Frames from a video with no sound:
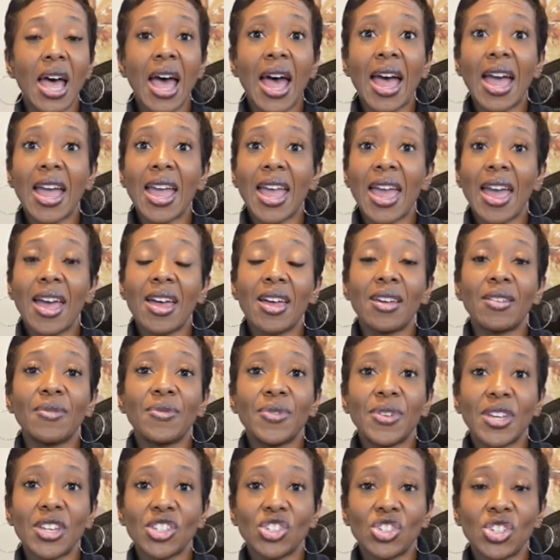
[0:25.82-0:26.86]
I had
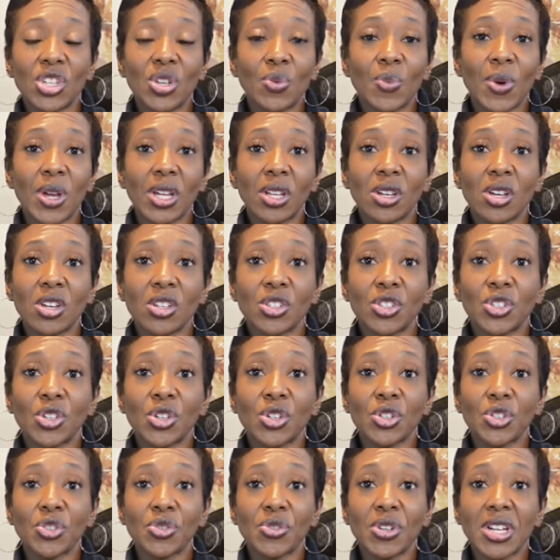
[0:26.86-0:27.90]
VSG weight loss
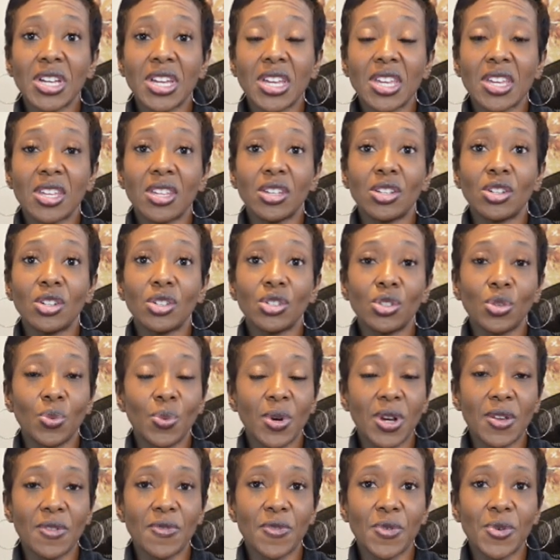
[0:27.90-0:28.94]
surgery in
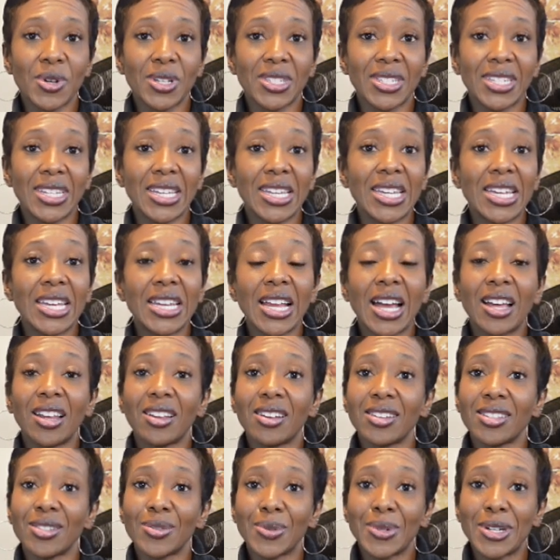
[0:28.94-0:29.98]
2014. I
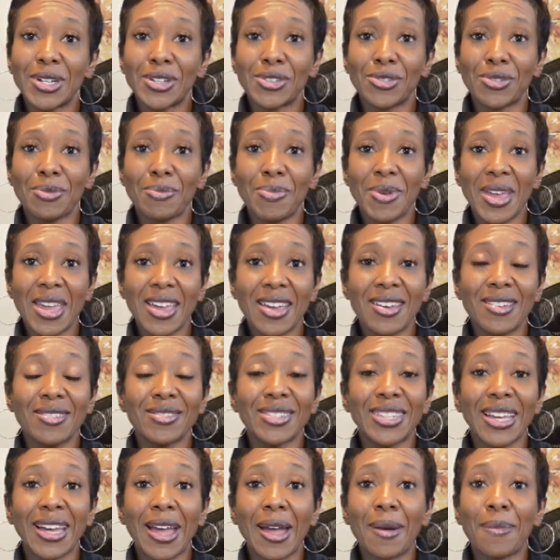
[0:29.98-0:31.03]
lost 100
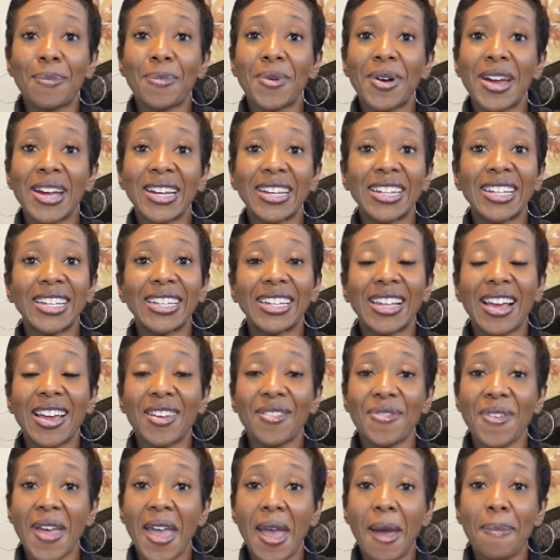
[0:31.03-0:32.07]
pounds. I got pregnant.
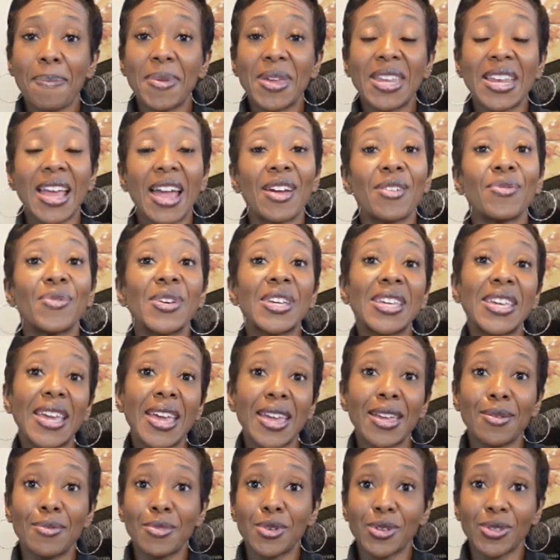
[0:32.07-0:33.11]
Life happened. I
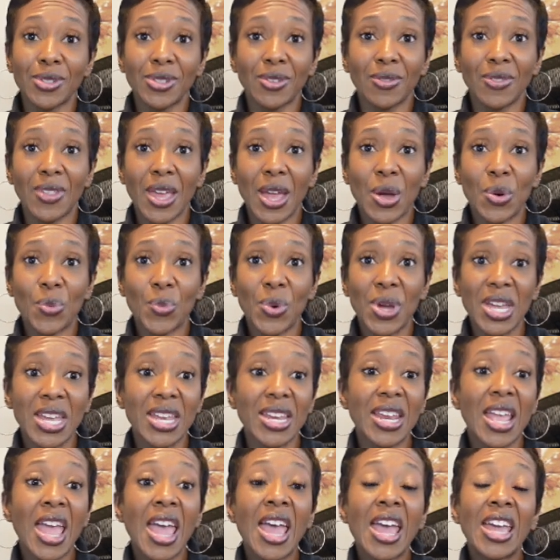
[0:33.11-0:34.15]
regained most of that
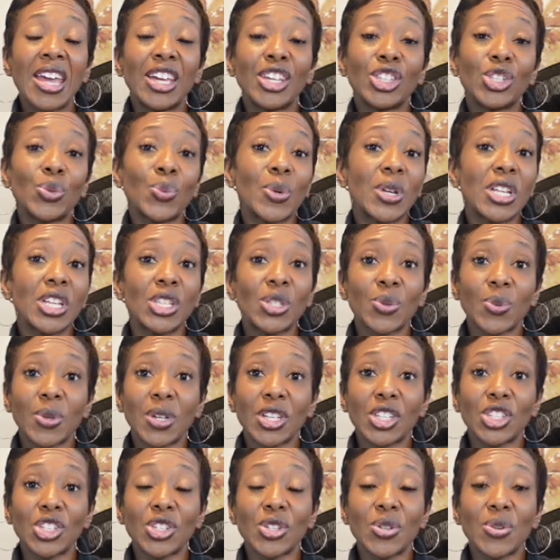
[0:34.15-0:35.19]
weight. In
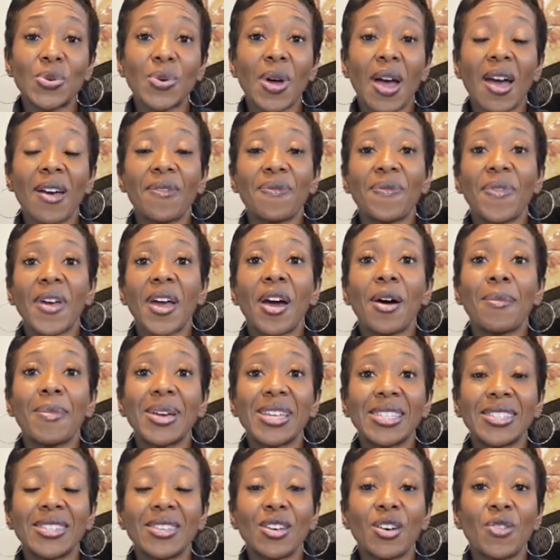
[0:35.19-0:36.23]
2022, I found
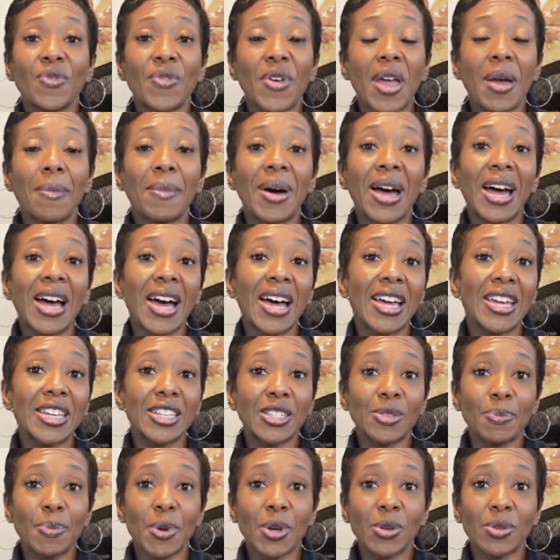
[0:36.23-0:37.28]
myself at my
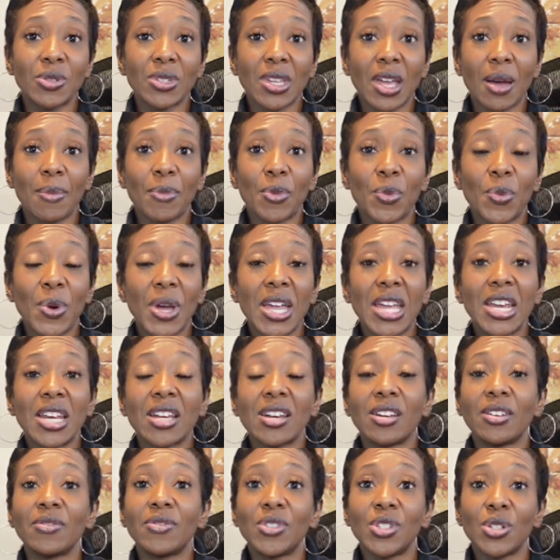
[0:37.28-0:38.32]
highest post-op weight
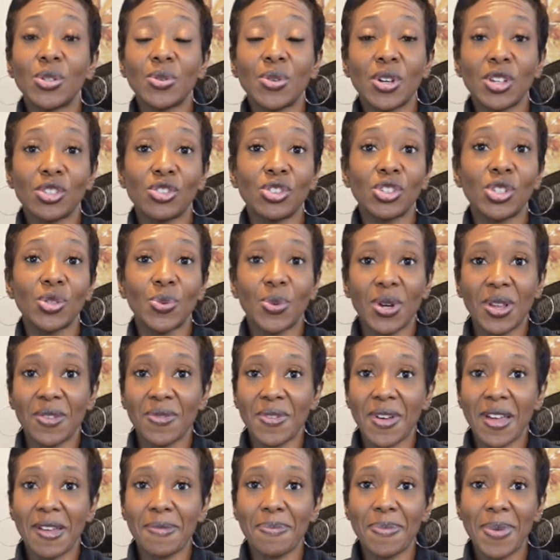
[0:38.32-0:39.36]
of
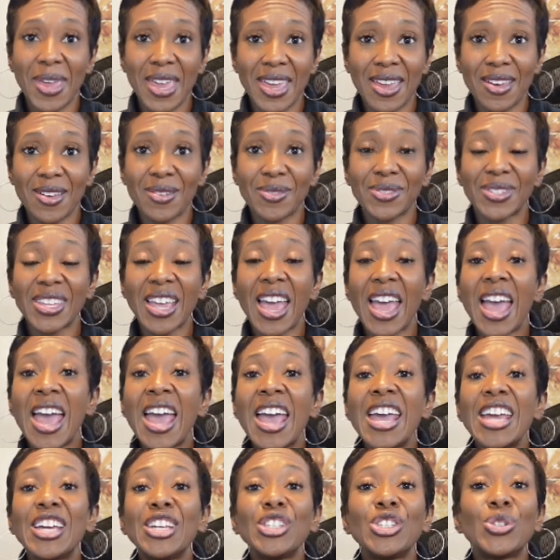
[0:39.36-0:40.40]
225 pounds.
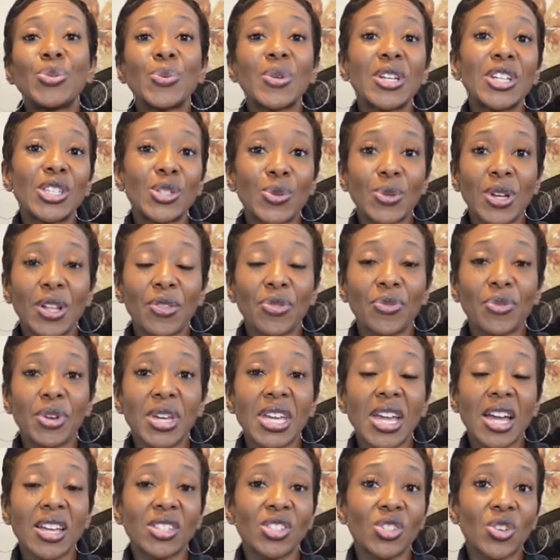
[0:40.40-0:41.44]
In
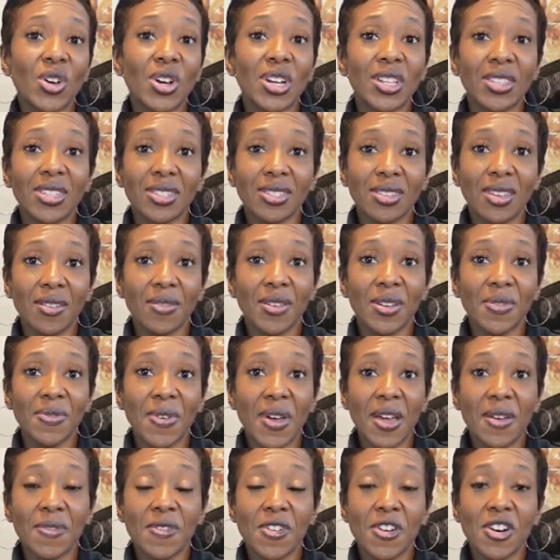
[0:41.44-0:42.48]
2023, I started the
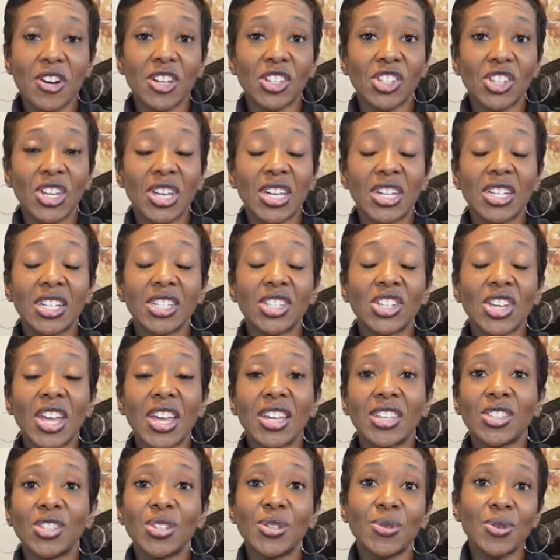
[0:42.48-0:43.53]
75 Hard Challenge
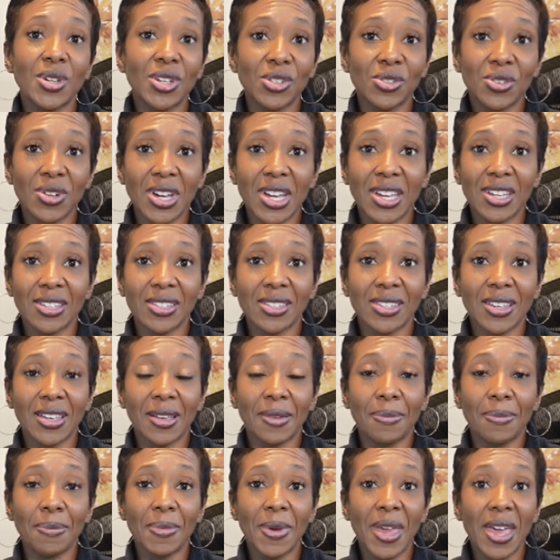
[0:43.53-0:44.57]
at
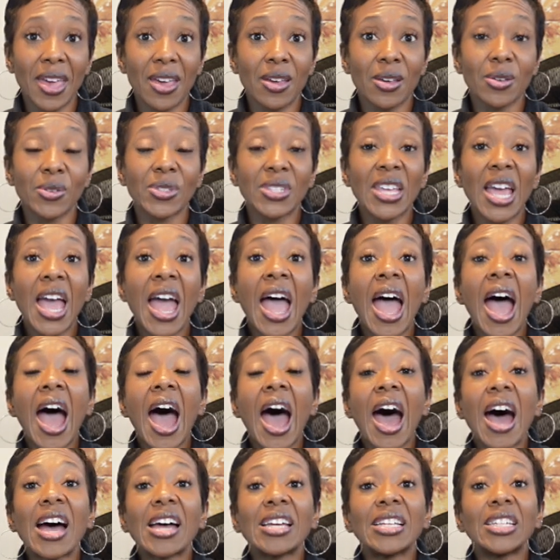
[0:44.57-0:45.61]
218 pounds.
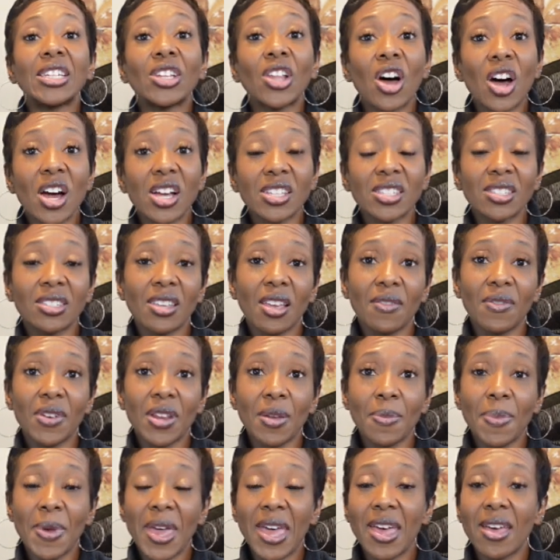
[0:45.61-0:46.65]
I lost
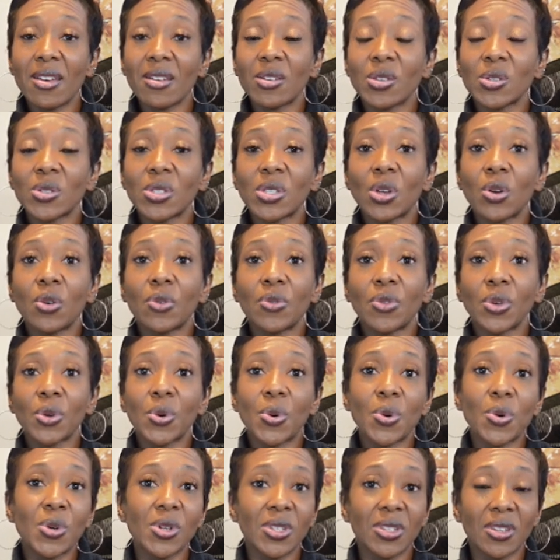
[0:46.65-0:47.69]
70 pounds over the
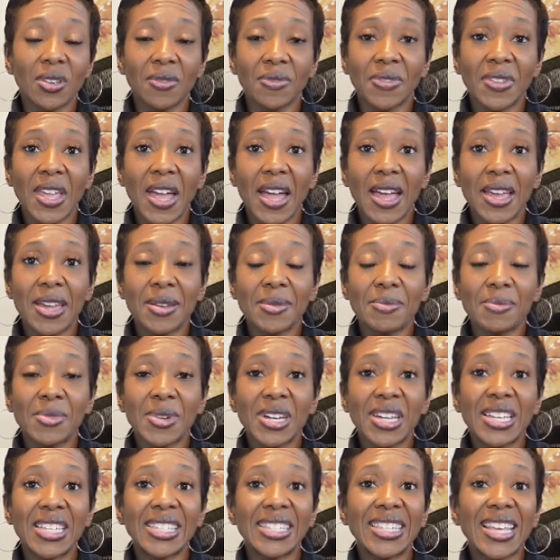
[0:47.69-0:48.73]
course of 9
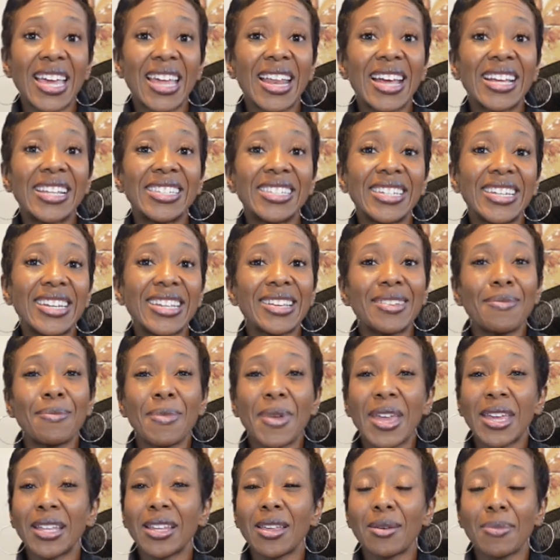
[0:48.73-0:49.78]
months, and I did it
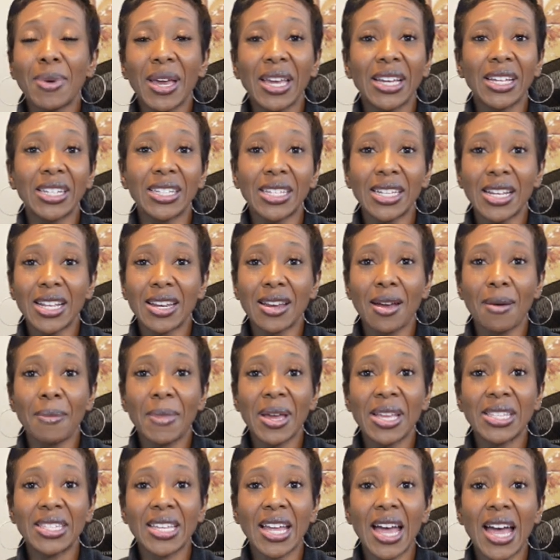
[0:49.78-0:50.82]
mainly by cleaning up
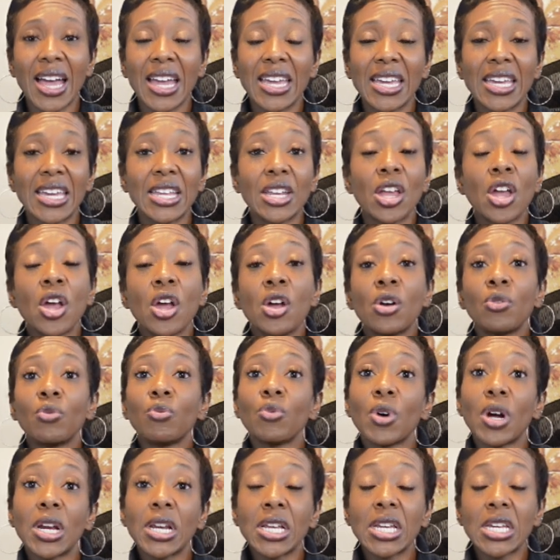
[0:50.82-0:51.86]
my diet,
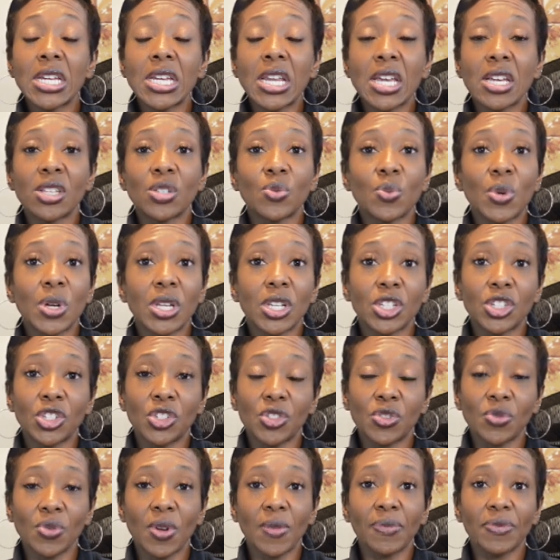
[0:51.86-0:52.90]
running, as well as
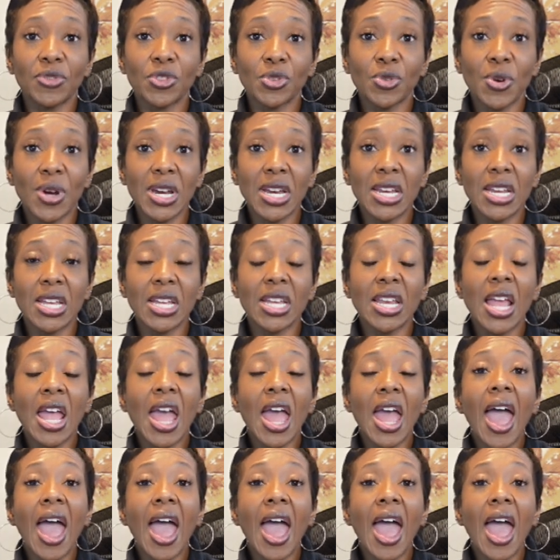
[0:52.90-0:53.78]
strength training.